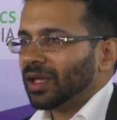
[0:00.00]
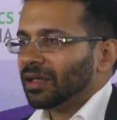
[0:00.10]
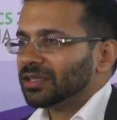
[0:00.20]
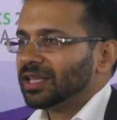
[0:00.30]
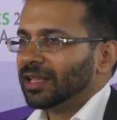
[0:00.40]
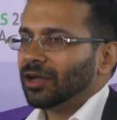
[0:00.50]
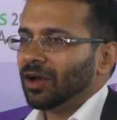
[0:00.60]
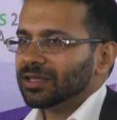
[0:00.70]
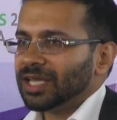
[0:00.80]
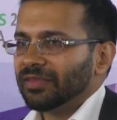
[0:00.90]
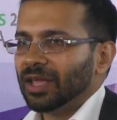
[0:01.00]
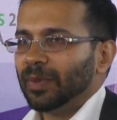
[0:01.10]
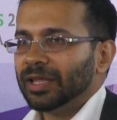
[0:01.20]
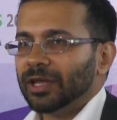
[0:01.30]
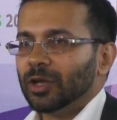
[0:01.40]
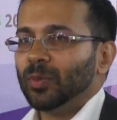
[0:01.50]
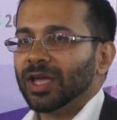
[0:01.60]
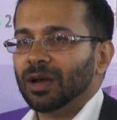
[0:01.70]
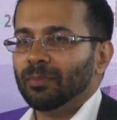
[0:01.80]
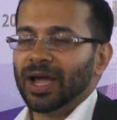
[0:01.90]
silicons have the ability to be
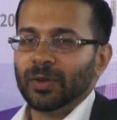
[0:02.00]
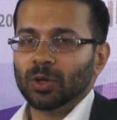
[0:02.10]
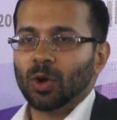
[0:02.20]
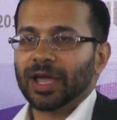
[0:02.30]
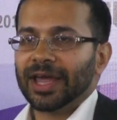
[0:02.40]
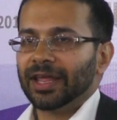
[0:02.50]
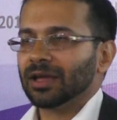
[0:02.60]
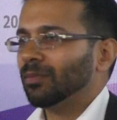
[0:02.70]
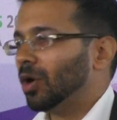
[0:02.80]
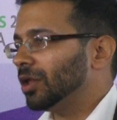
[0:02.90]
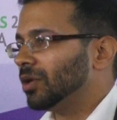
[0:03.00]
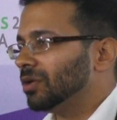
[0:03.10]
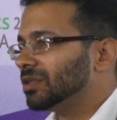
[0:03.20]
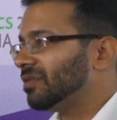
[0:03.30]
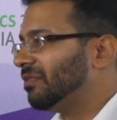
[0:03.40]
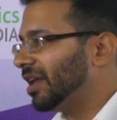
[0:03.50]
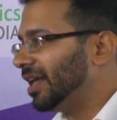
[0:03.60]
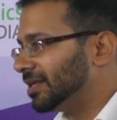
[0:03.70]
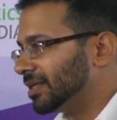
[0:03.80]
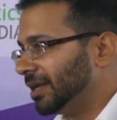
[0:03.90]
combined with organic molecules very
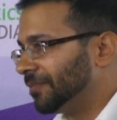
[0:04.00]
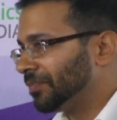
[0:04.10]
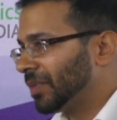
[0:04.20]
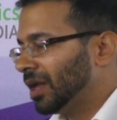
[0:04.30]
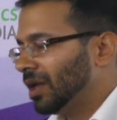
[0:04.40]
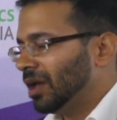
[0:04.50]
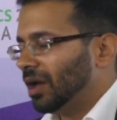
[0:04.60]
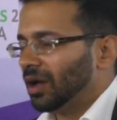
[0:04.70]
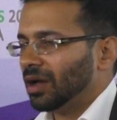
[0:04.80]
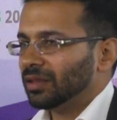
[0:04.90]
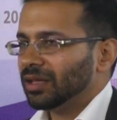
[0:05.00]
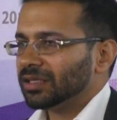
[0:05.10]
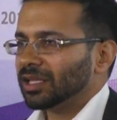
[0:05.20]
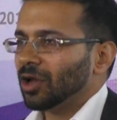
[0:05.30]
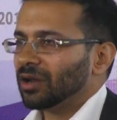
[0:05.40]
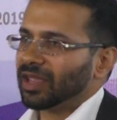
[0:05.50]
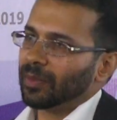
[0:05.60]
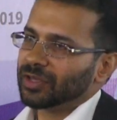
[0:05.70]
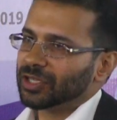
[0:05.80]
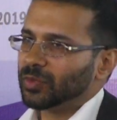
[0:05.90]
easily. There's a lot of
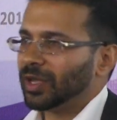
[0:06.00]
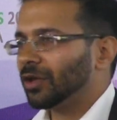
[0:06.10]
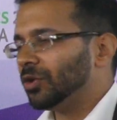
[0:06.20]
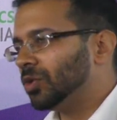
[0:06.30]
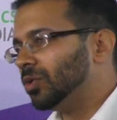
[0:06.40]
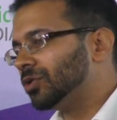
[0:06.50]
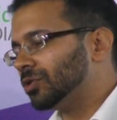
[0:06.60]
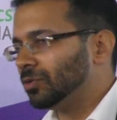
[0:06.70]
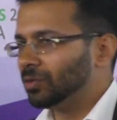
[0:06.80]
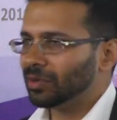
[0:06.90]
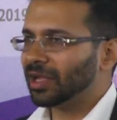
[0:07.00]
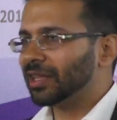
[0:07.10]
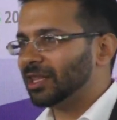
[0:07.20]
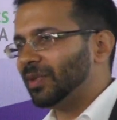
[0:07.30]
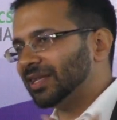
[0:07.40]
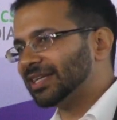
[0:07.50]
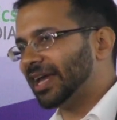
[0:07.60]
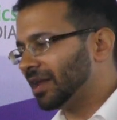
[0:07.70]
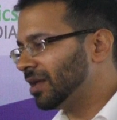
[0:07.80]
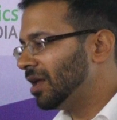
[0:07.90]
chemistries we can do to get them
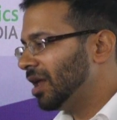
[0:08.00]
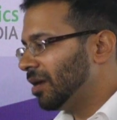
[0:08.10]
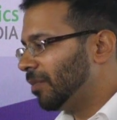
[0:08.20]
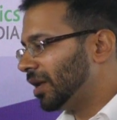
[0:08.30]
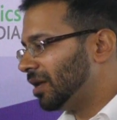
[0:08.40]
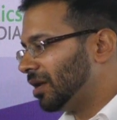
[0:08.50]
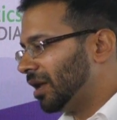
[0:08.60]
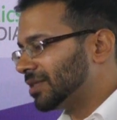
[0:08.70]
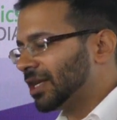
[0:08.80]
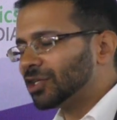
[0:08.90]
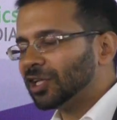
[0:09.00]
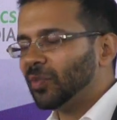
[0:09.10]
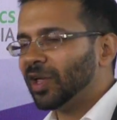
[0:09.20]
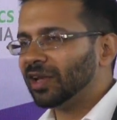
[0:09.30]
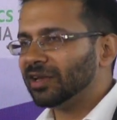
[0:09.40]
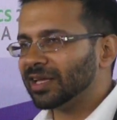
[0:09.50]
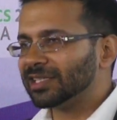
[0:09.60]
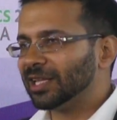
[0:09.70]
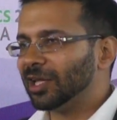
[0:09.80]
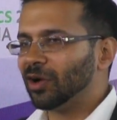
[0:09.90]
inside. But essentially, we can take
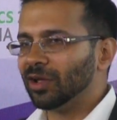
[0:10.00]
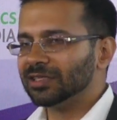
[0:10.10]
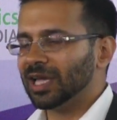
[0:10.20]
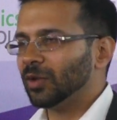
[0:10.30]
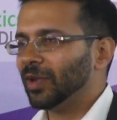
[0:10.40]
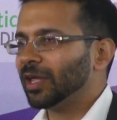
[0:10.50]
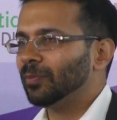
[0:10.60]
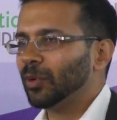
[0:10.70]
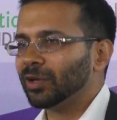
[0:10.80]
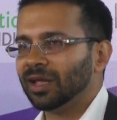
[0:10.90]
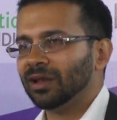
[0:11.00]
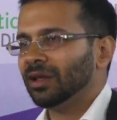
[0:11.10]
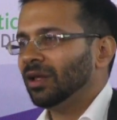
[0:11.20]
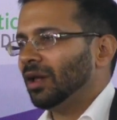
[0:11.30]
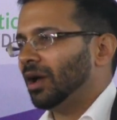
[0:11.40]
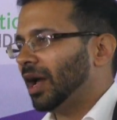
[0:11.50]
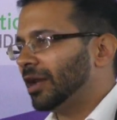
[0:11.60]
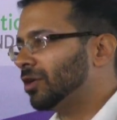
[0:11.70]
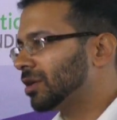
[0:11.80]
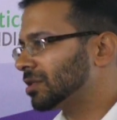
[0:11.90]
silicons and we can put in a
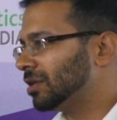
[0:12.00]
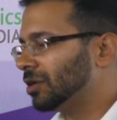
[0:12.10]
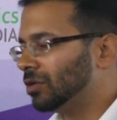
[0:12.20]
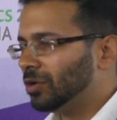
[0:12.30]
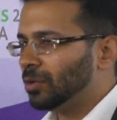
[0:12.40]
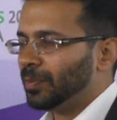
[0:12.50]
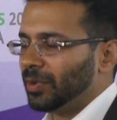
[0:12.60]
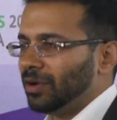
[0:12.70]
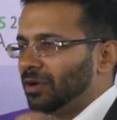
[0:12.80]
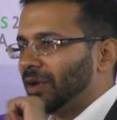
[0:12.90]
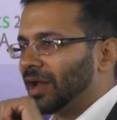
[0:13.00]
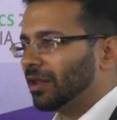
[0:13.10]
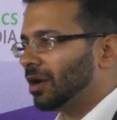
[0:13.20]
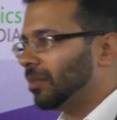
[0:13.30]
hydroxyl group, your regular